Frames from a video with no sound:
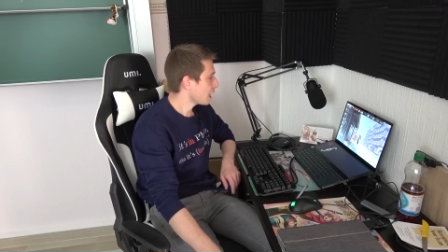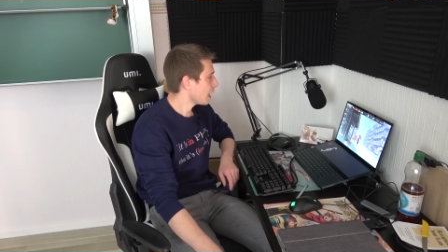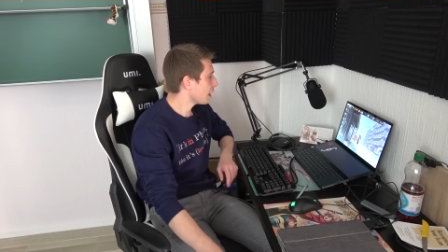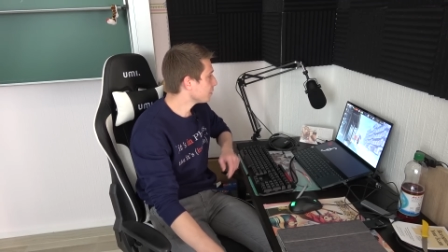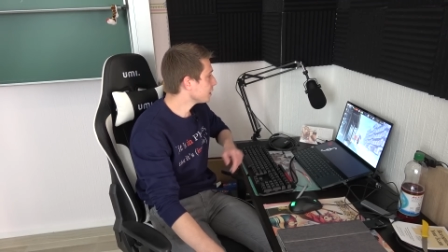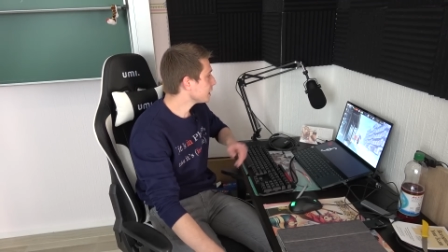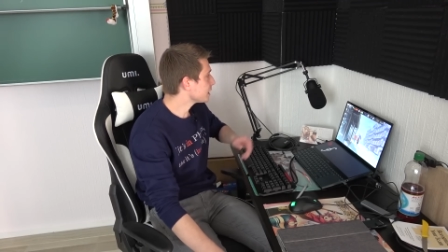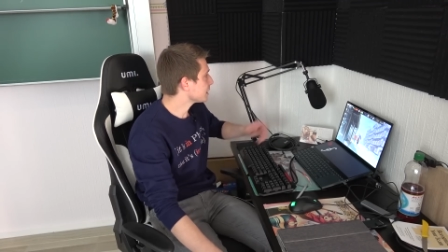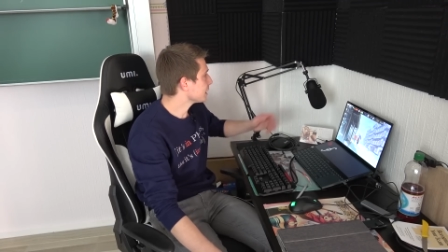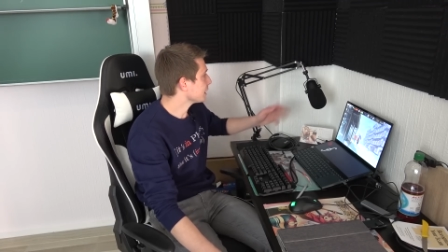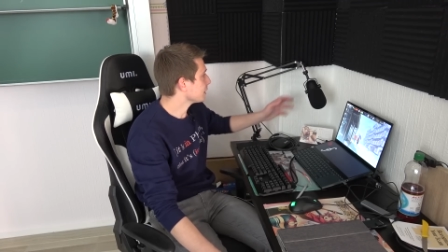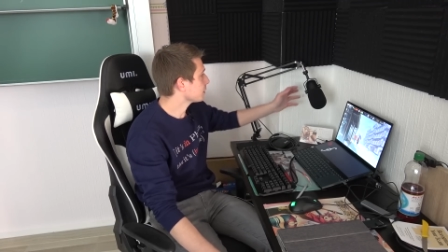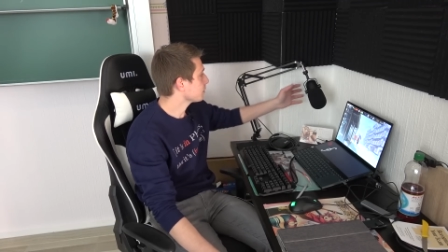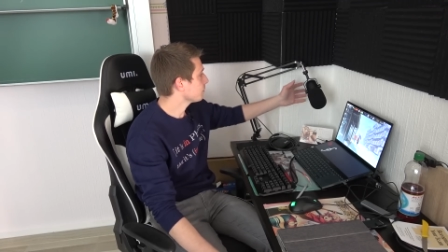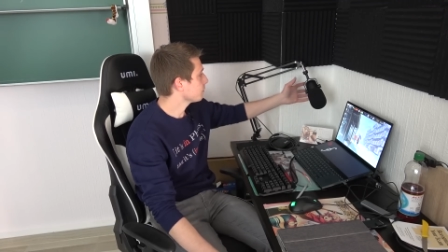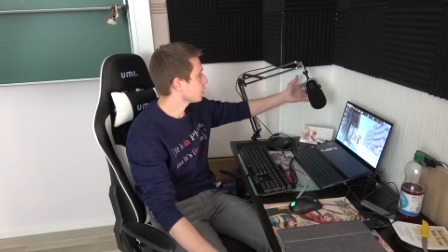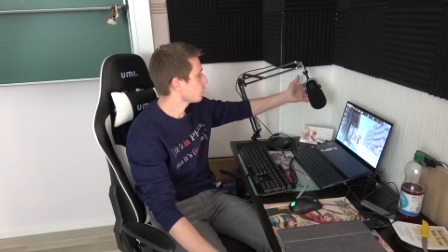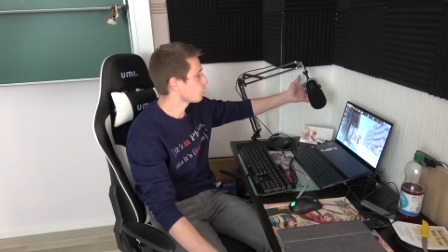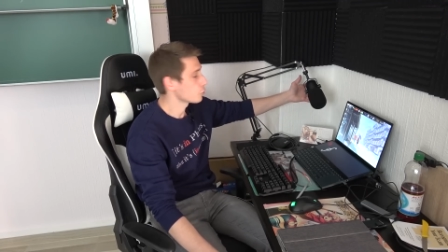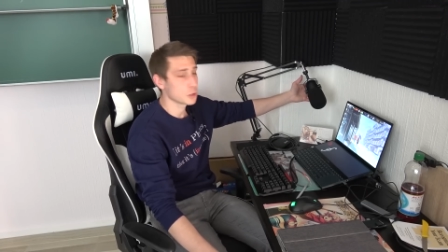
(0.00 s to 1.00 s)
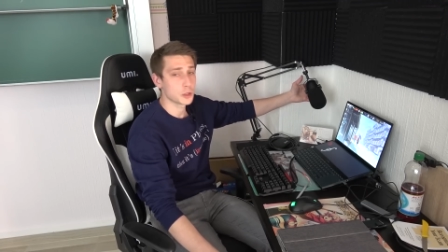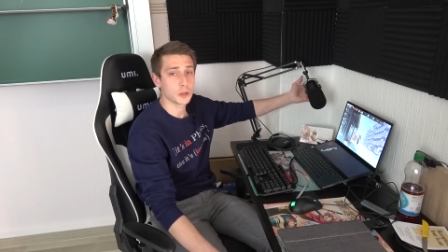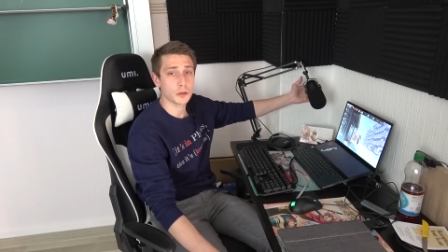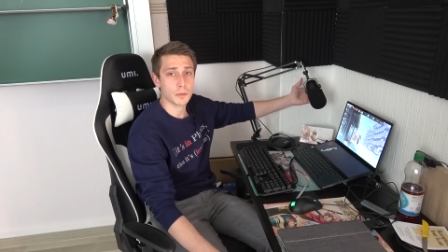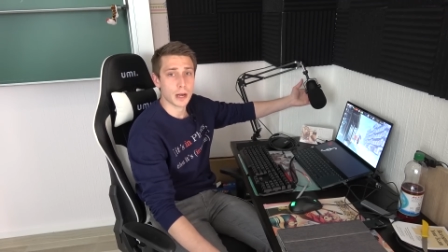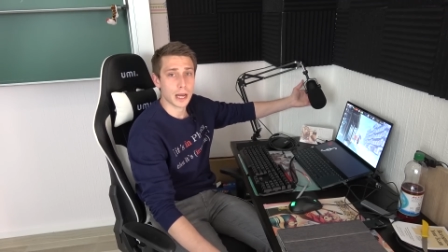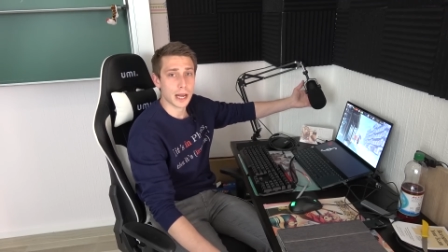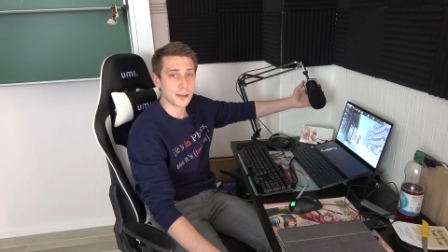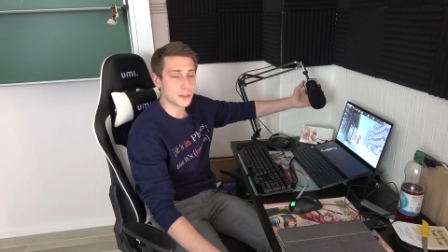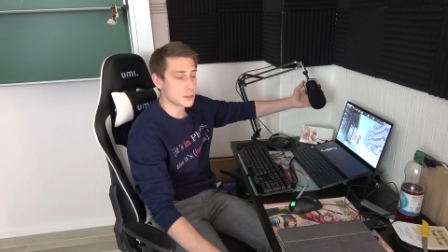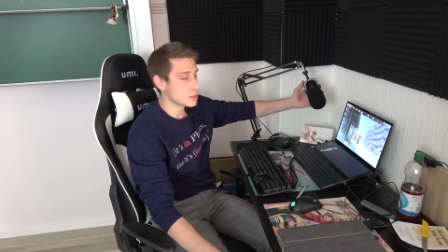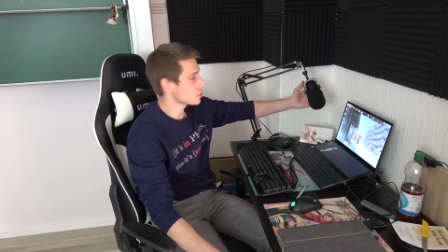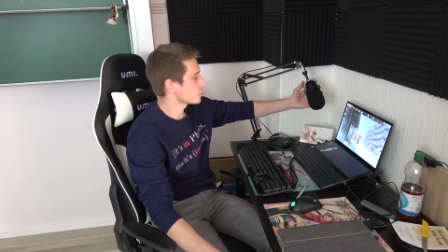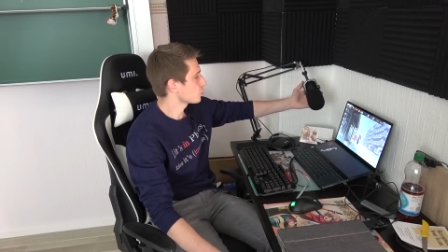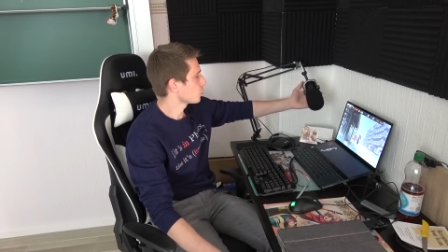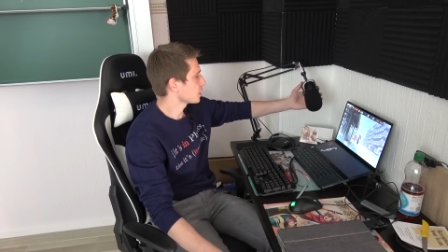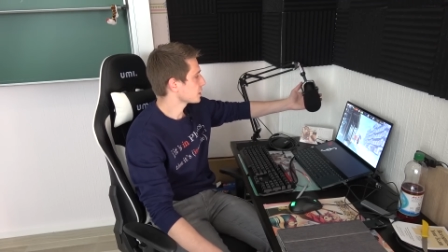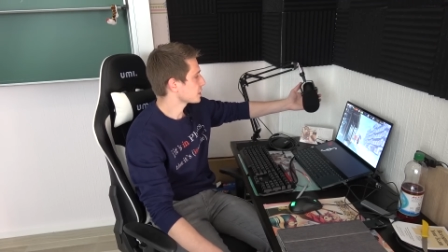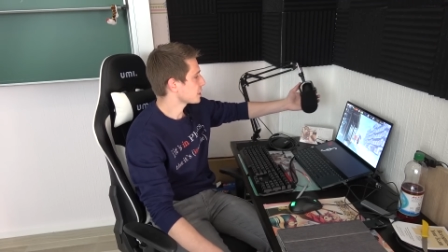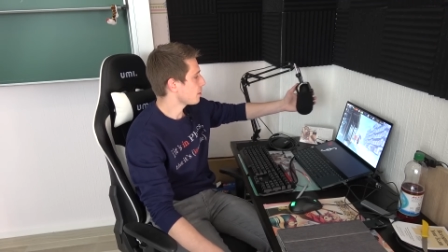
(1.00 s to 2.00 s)
Other than that, for doing my live streams,
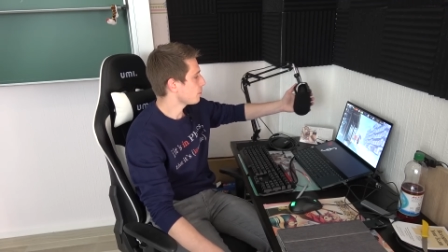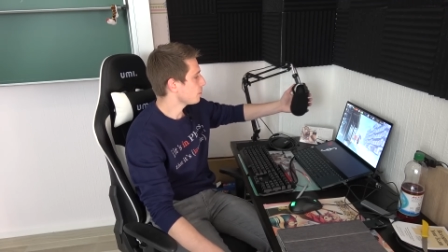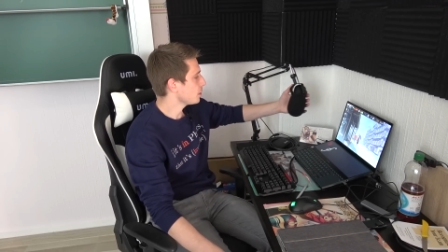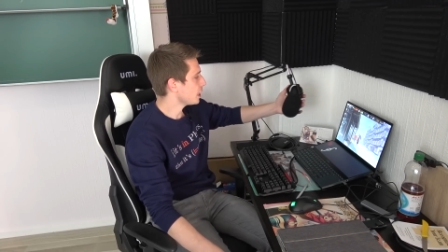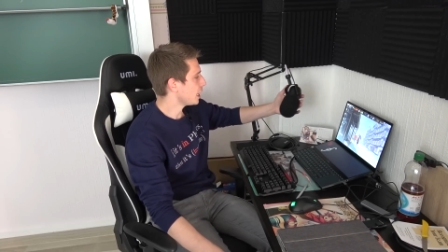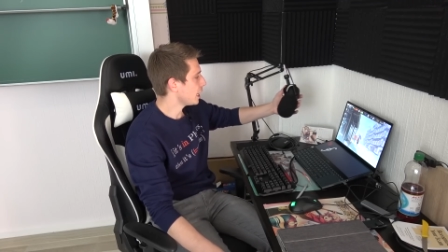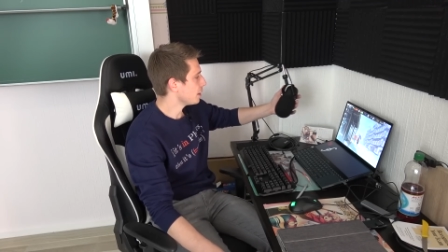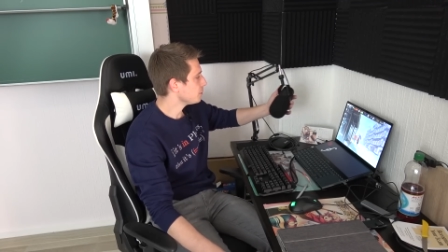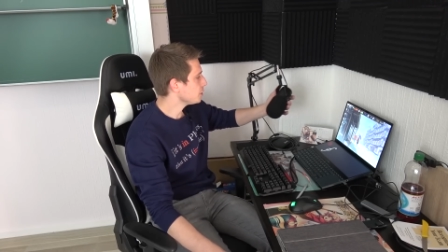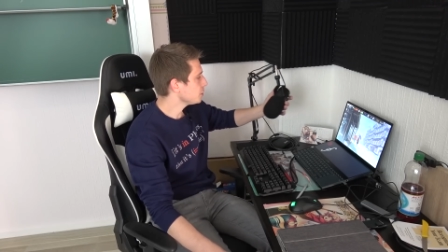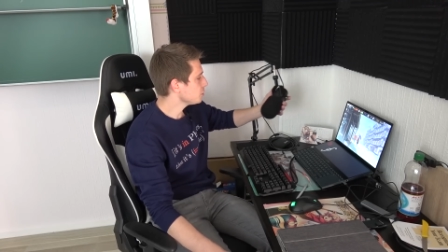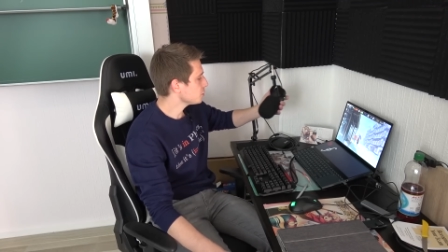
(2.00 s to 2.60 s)
for example, I'm